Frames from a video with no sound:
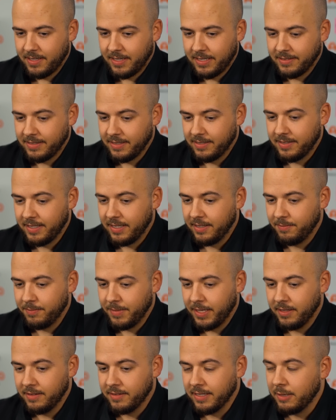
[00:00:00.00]
As I said
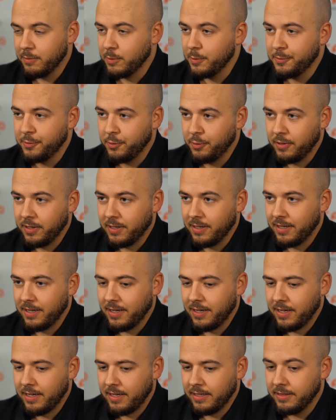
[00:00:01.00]
many times before,
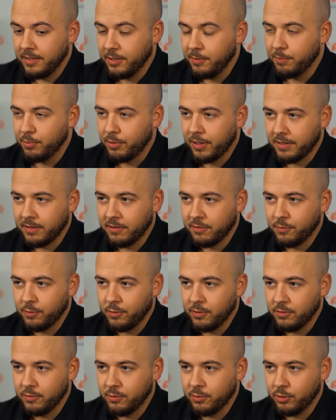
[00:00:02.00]
I didn't practice for
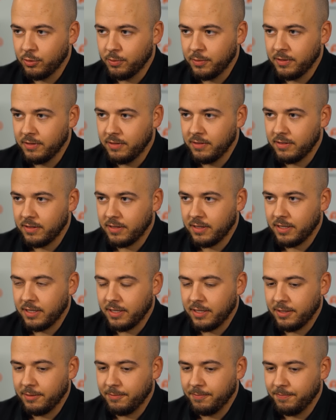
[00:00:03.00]
this tournament
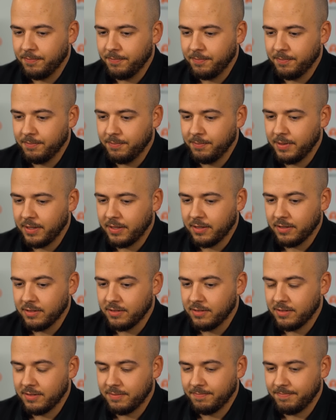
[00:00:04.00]

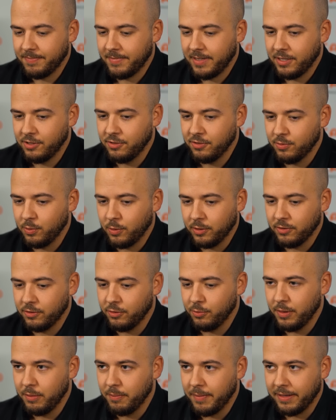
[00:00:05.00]
because I just wanted
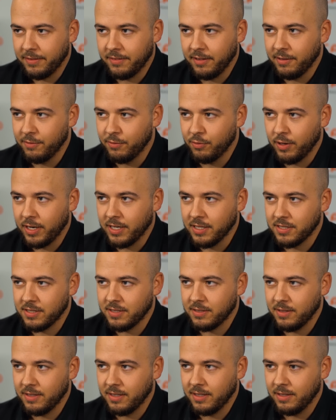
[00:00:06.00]
to be mentally
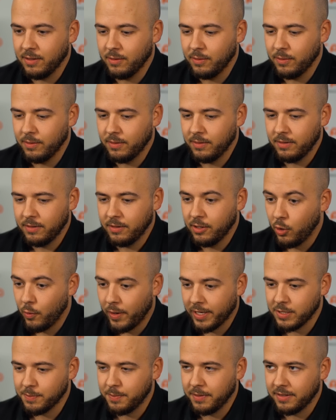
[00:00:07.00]
fresh. No
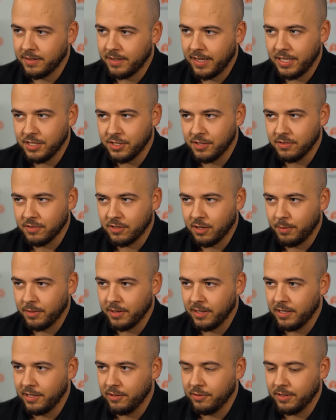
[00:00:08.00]
expectations
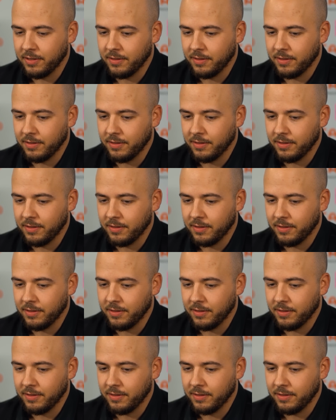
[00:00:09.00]
coming here.